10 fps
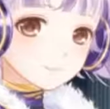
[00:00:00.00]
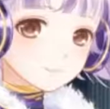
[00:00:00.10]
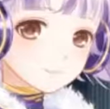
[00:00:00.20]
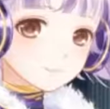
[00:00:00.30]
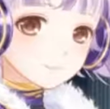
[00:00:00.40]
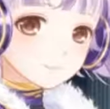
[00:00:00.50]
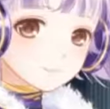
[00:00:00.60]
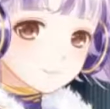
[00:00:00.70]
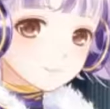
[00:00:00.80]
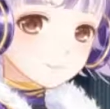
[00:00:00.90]
that's
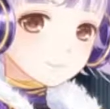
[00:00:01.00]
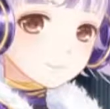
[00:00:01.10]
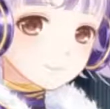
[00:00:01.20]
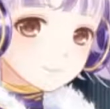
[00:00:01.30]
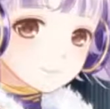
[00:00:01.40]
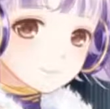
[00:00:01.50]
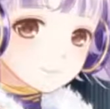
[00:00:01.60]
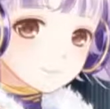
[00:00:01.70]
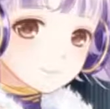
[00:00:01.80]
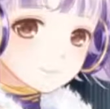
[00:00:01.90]
it.
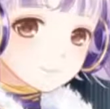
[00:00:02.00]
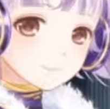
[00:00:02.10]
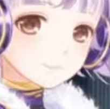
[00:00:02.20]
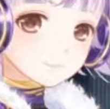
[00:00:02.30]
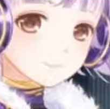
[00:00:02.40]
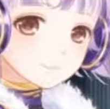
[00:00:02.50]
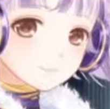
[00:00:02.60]
Oh, that's really